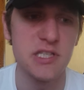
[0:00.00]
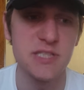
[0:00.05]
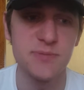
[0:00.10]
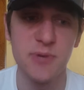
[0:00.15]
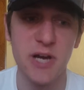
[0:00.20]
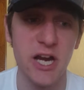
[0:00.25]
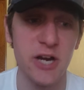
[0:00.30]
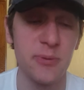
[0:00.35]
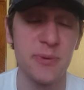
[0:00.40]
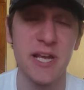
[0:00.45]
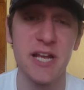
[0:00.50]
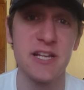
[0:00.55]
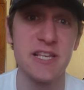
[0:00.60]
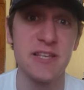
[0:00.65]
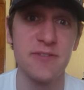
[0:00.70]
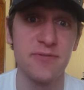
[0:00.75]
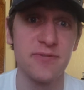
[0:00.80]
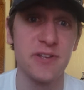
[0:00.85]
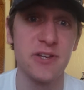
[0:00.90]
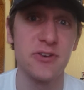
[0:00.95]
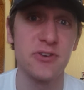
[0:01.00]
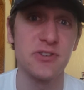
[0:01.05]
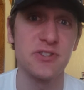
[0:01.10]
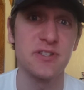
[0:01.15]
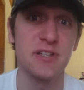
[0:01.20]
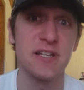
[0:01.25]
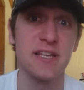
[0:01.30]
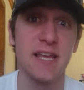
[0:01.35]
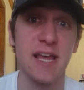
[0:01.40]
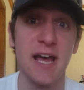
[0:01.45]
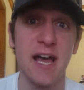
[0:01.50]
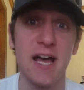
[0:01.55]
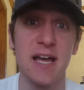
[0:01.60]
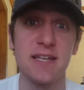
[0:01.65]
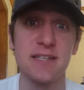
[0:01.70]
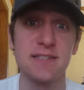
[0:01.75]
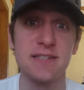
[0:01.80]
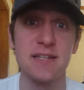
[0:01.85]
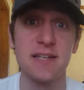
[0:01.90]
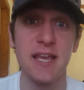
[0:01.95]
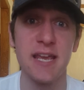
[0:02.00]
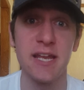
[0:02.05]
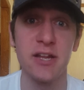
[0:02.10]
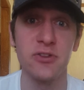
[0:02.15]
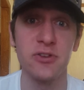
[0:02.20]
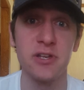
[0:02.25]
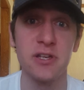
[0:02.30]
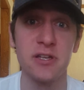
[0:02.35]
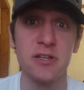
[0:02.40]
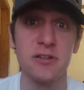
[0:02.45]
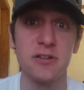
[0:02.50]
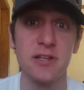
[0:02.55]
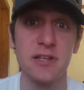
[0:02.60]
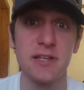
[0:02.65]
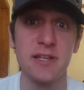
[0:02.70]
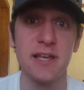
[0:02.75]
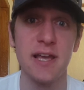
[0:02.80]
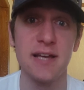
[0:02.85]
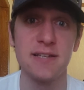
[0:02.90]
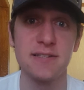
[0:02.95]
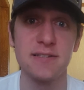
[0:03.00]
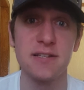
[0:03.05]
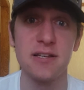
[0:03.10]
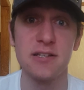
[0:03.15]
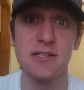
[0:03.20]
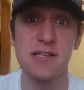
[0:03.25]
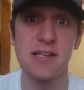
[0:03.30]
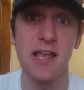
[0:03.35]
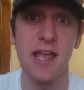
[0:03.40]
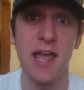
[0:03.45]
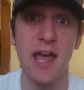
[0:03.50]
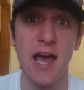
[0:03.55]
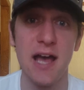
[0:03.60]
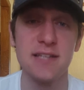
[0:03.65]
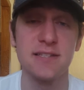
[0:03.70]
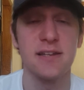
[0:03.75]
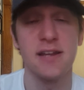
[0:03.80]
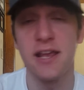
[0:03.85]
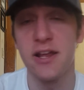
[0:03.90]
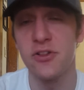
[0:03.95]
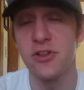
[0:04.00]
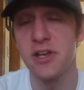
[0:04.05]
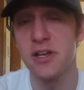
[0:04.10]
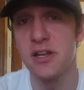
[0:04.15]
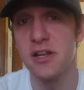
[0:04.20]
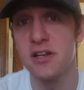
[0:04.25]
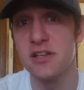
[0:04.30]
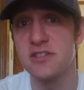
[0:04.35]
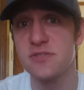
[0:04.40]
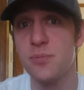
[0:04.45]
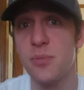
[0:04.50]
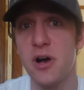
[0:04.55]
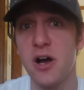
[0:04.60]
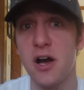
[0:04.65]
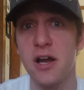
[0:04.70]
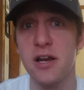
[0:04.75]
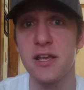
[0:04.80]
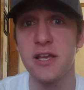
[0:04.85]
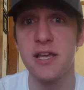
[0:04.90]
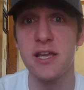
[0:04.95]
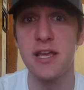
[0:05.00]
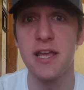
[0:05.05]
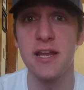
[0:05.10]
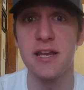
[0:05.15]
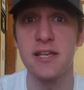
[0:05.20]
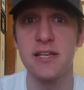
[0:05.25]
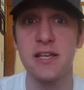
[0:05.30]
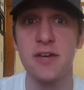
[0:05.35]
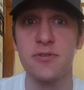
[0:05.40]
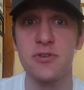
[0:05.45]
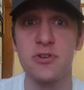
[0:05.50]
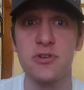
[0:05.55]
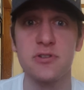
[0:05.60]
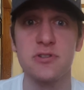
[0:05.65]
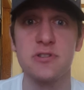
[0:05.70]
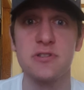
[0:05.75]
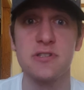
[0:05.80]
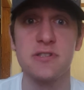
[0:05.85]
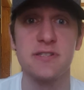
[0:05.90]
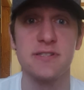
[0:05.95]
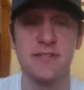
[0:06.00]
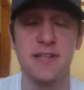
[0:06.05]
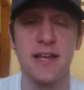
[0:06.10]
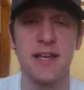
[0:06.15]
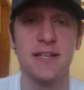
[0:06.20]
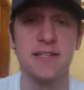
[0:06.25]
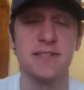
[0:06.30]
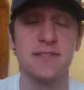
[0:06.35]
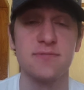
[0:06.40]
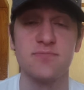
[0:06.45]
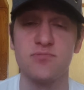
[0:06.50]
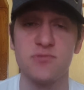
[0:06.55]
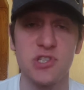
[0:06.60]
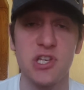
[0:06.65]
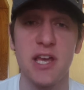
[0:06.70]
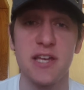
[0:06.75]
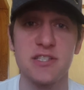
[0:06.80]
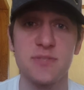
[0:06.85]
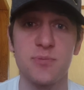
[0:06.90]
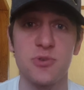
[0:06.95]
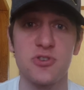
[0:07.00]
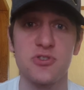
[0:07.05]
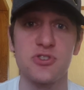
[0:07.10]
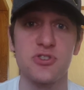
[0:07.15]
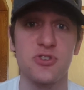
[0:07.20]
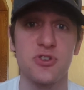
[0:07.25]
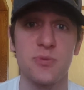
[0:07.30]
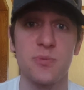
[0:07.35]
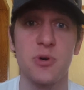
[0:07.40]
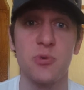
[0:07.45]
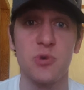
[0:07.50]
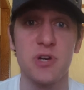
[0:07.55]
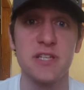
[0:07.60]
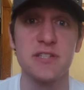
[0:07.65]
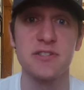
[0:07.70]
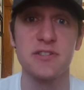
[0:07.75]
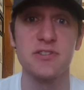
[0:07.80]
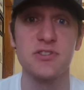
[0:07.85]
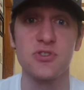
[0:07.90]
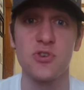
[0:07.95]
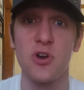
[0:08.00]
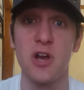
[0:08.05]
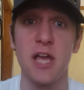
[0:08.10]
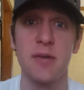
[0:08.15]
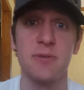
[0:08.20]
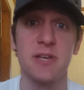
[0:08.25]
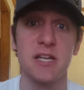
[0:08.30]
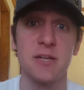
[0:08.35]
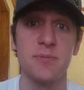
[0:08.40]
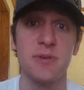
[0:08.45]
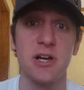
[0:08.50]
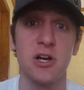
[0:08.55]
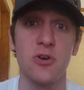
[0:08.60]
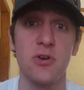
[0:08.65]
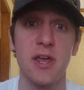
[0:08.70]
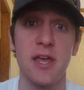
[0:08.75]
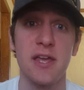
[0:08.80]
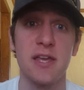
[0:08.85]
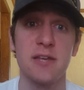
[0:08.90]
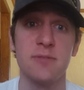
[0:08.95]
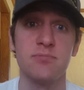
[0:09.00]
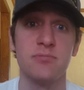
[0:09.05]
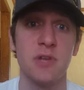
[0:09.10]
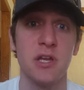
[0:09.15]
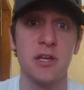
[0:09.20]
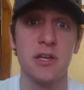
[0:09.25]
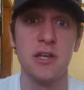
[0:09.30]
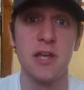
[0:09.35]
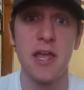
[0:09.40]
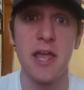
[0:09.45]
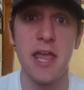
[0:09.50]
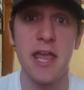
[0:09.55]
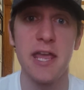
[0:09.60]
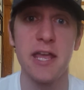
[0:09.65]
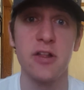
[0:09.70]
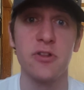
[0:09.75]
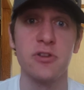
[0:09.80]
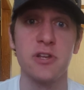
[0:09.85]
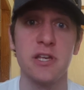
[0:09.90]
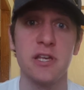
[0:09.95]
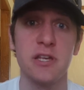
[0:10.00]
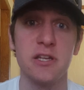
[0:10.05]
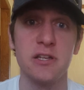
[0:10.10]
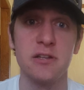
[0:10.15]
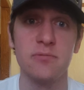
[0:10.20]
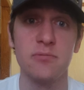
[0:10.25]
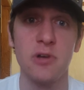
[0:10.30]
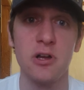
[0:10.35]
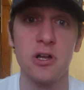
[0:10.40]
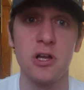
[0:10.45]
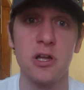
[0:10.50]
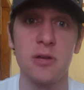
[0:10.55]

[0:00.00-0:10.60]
Spider-Man, he fears that he has an alien. He has an alien in his body, and he never says chest burster, but what he's describing about a alien